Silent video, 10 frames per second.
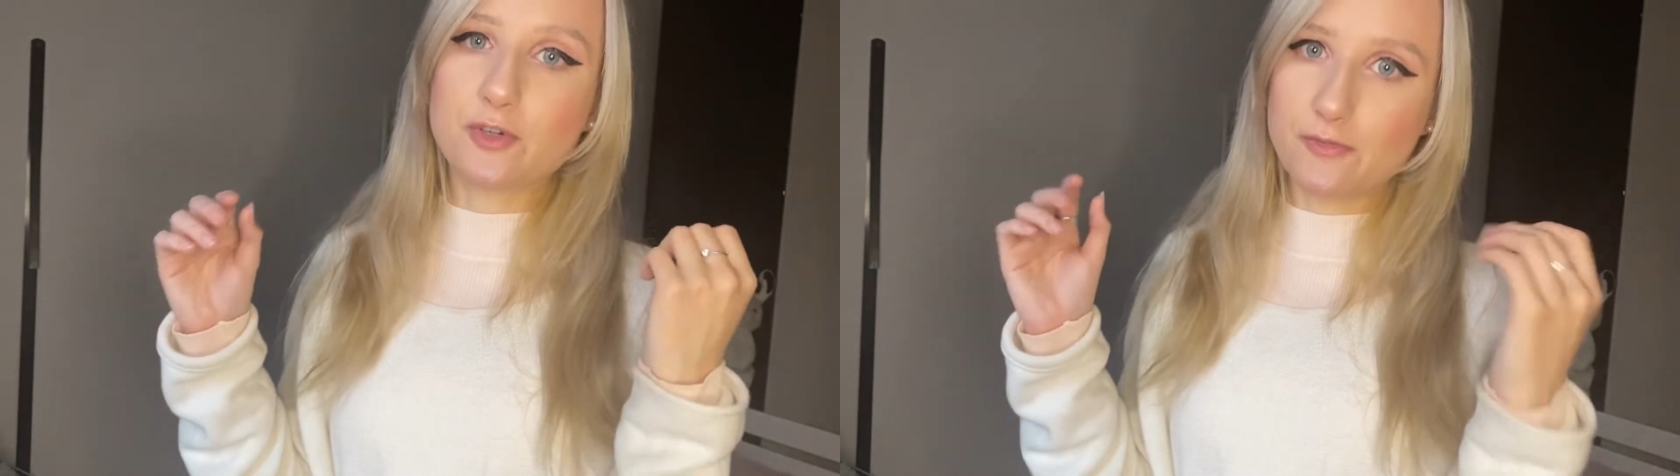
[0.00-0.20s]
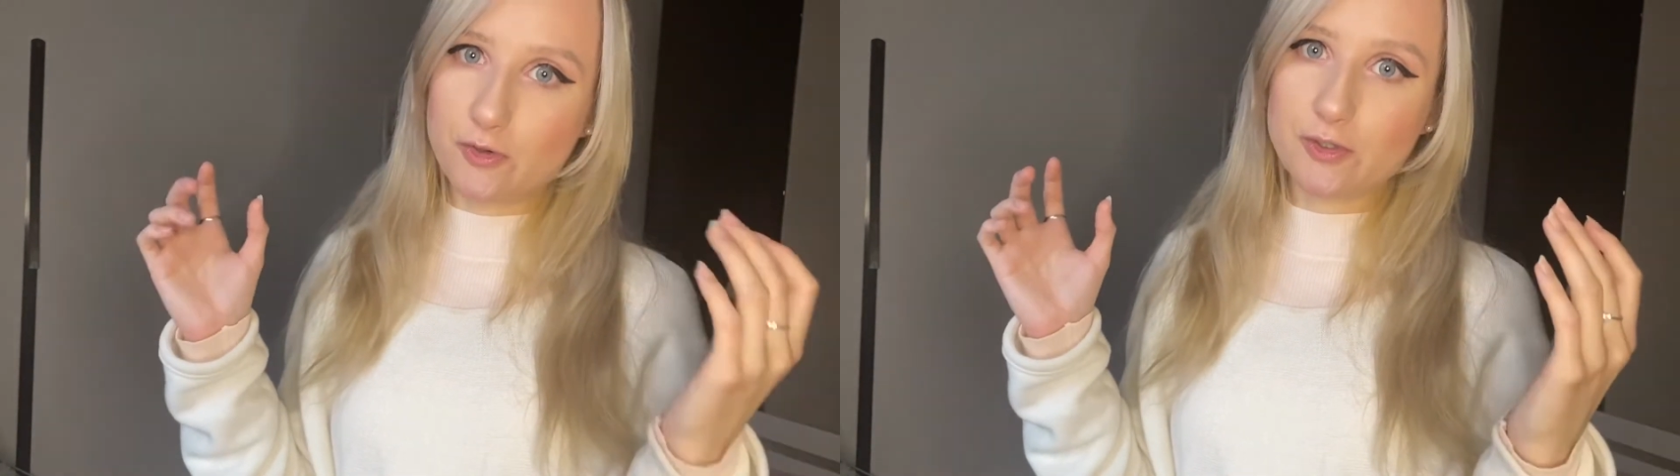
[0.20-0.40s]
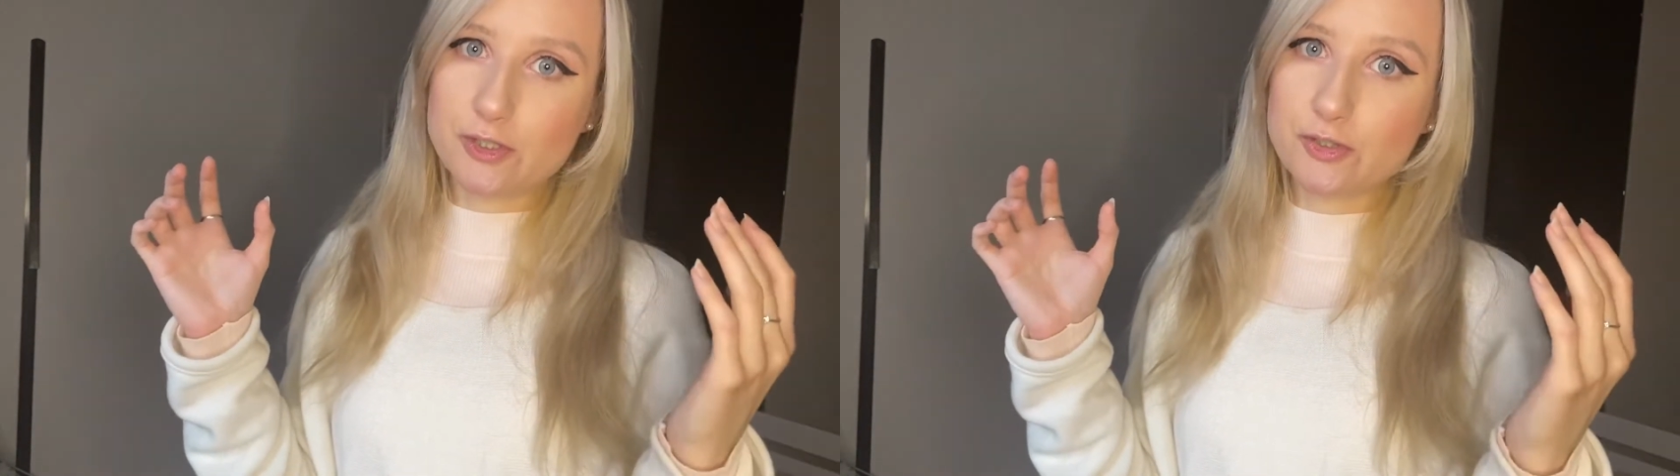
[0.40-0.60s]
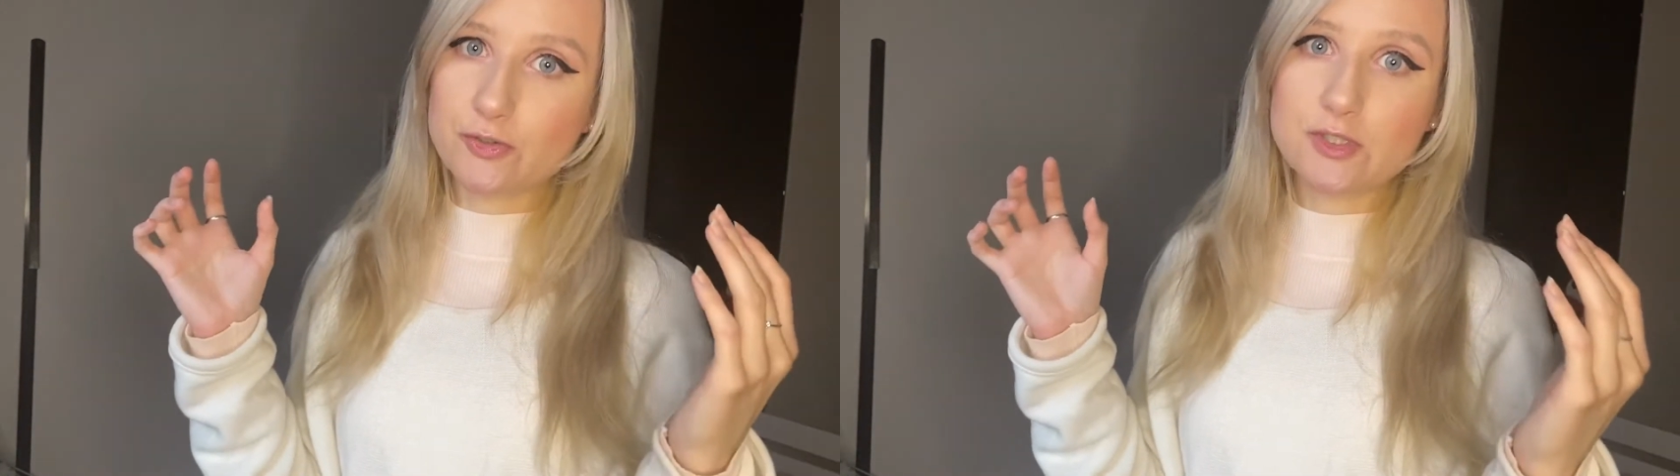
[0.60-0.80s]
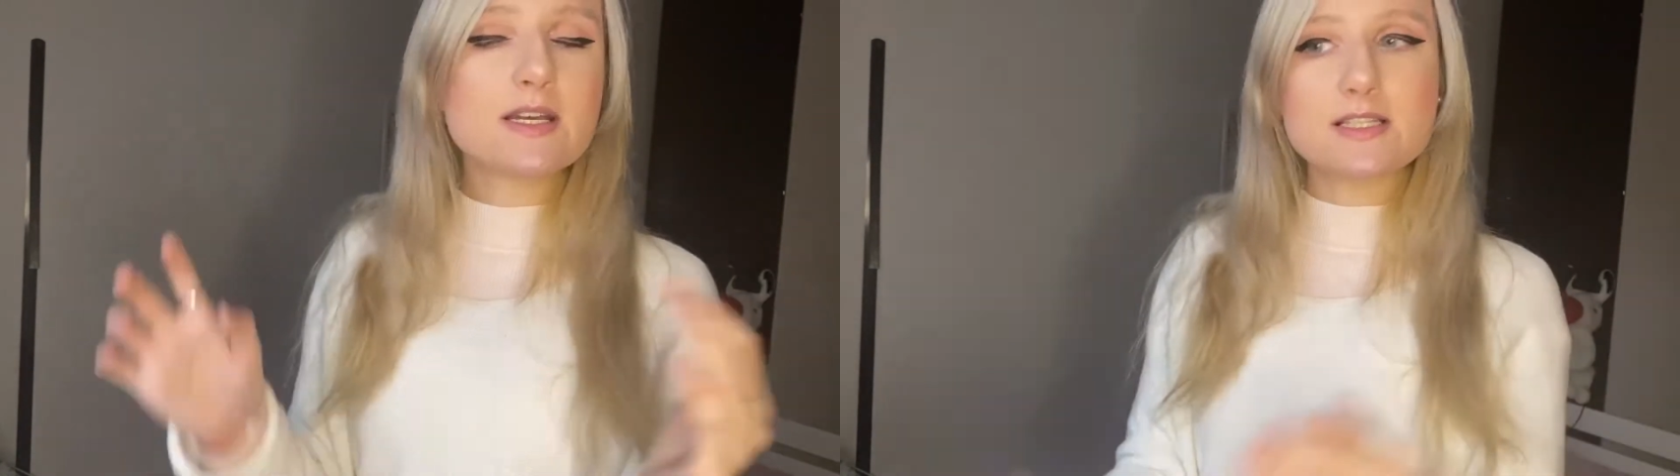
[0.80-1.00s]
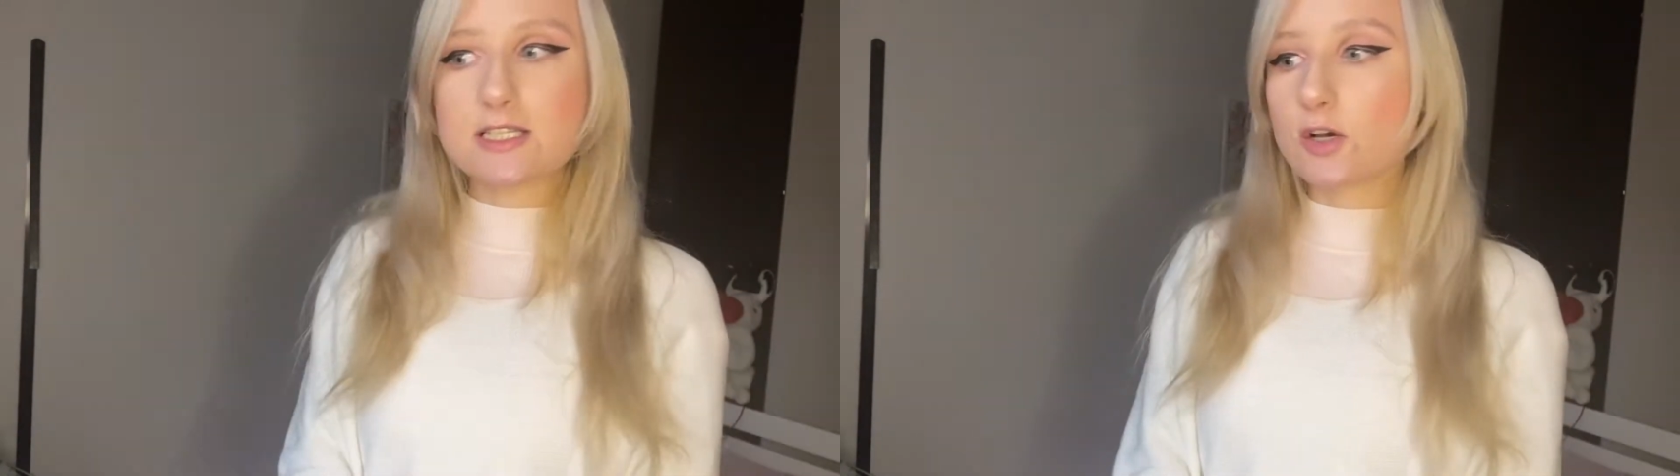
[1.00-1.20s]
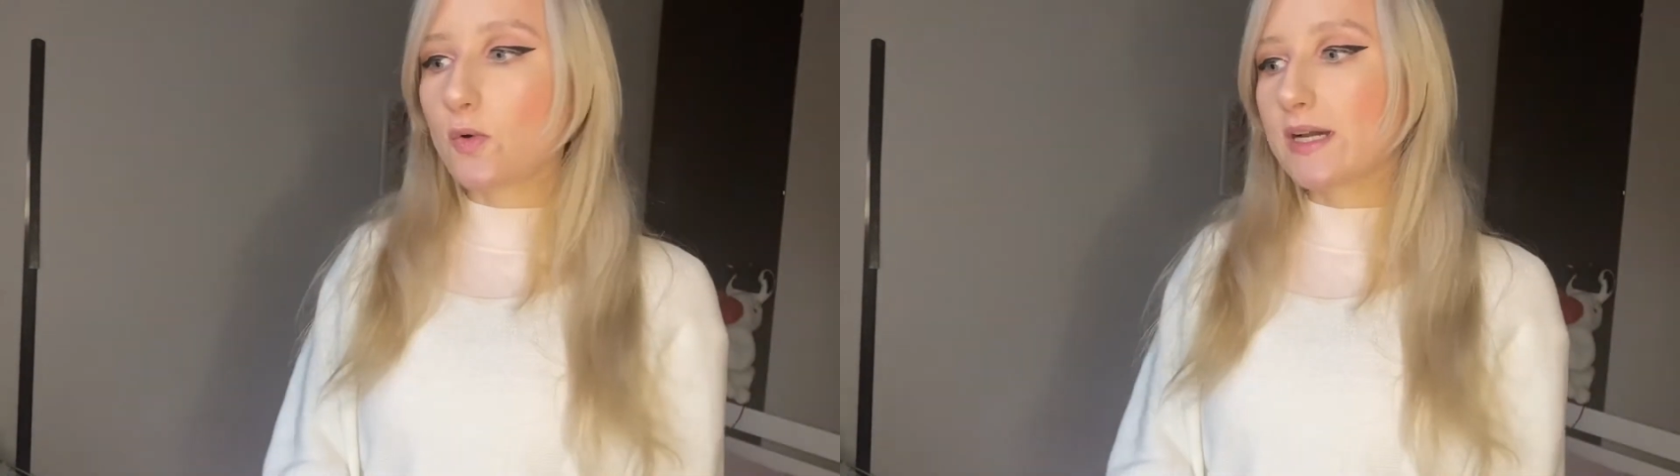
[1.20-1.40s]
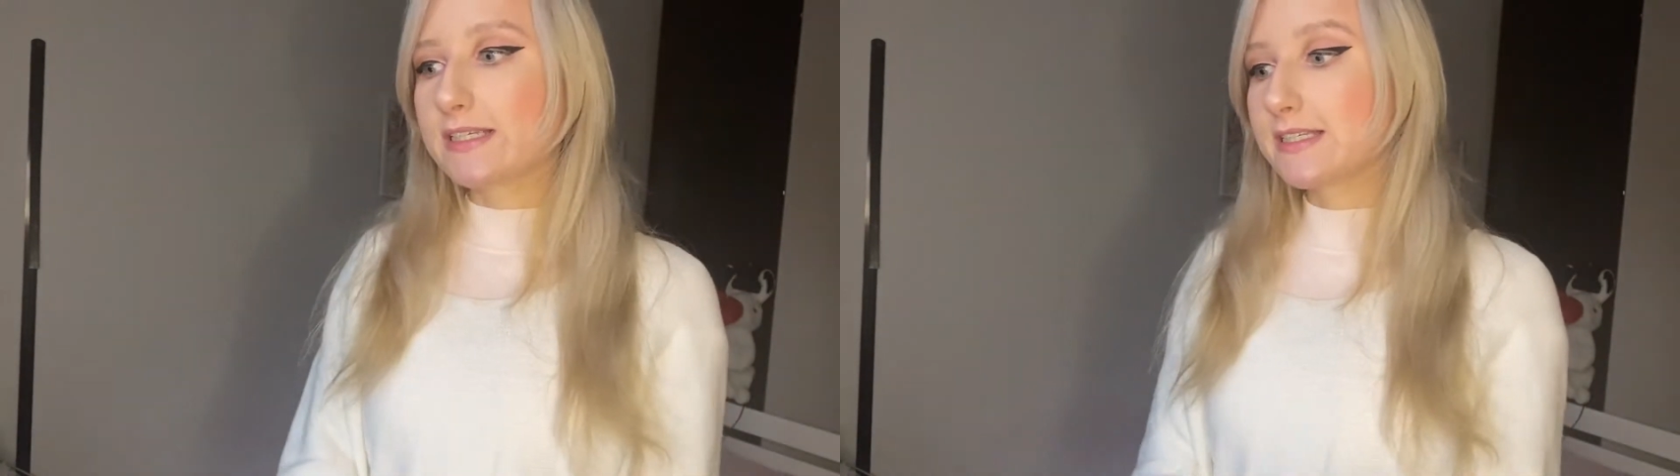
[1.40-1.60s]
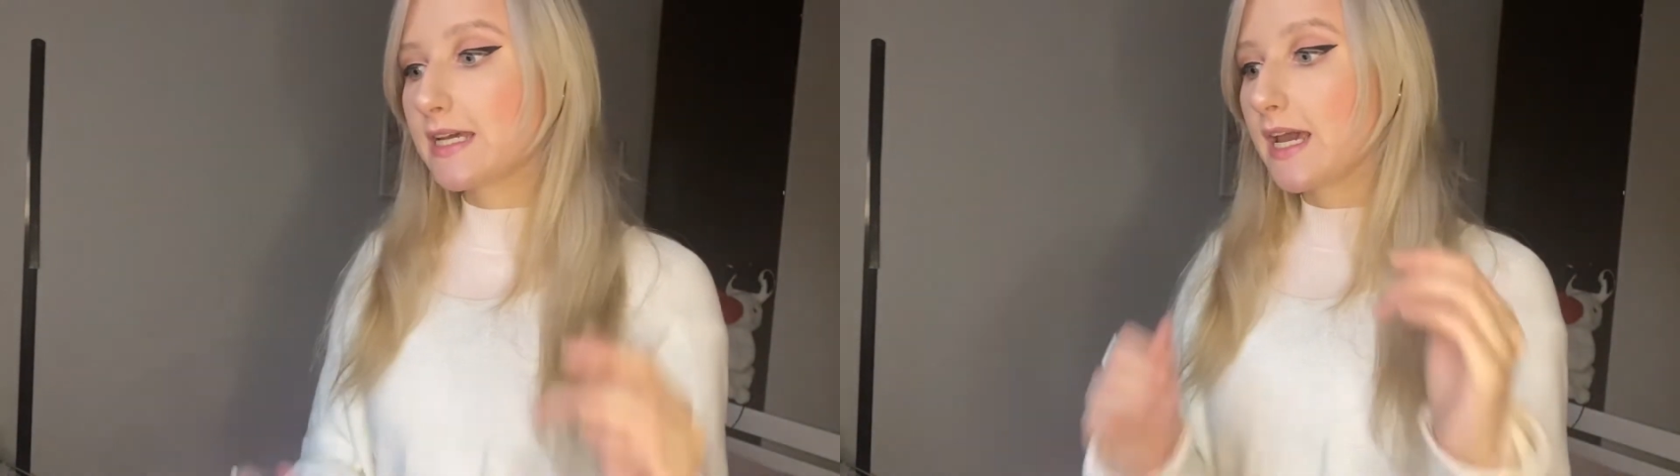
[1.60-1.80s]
photo shoot. So I did